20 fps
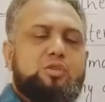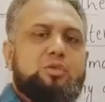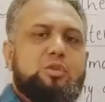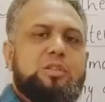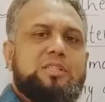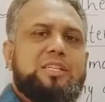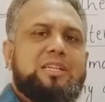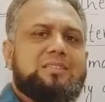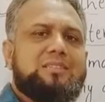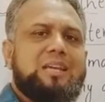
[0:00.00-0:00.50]

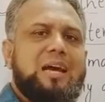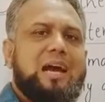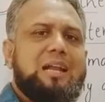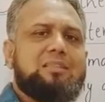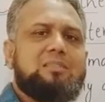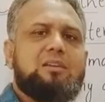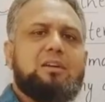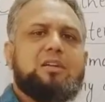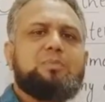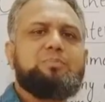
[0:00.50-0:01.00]
Soldiers
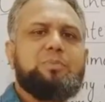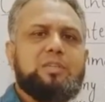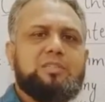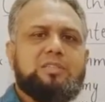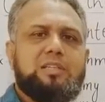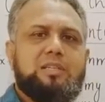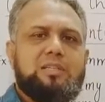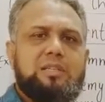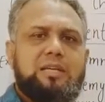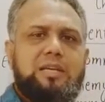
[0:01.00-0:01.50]
are third
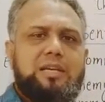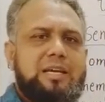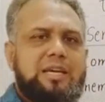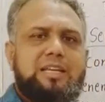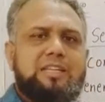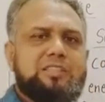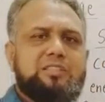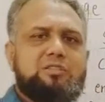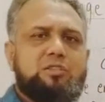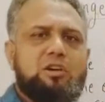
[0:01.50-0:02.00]
person.
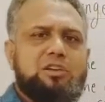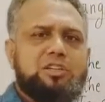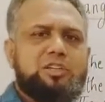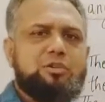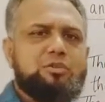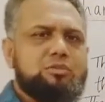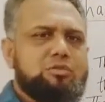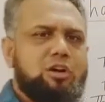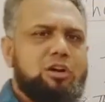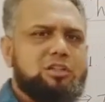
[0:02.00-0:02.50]
It is not
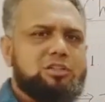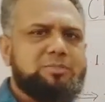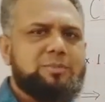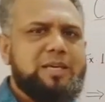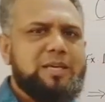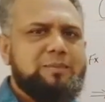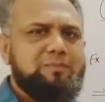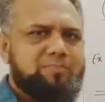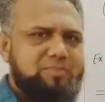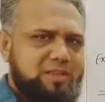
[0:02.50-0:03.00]
you, not
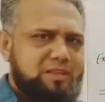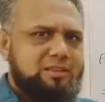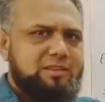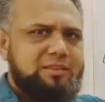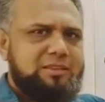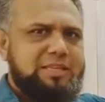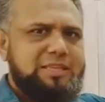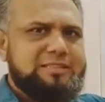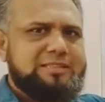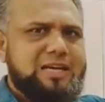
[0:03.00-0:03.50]
me.
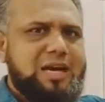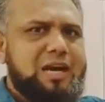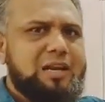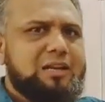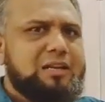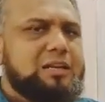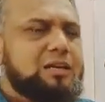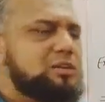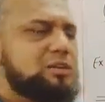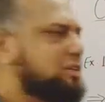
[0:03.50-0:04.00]
These
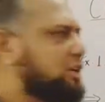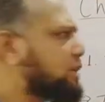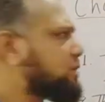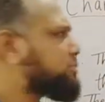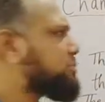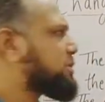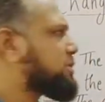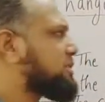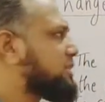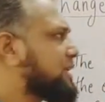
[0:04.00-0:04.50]
are
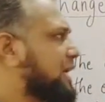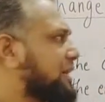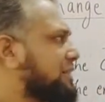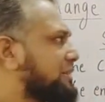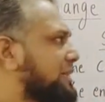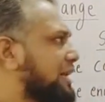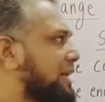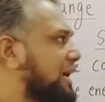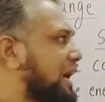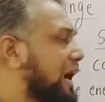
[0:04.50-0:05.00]
third person
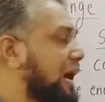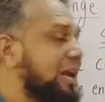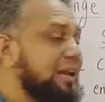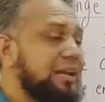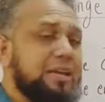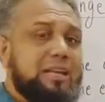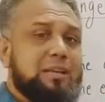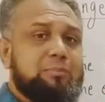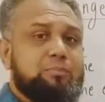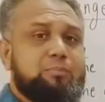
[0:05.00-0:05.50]
and they
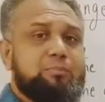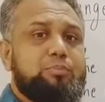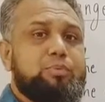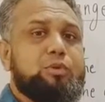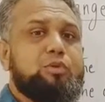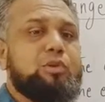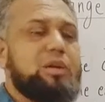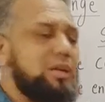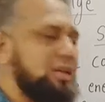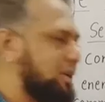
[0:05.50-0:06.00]
are in
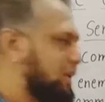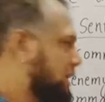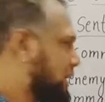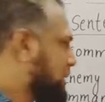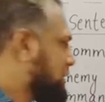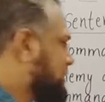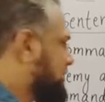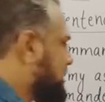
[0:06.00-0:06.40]
plural.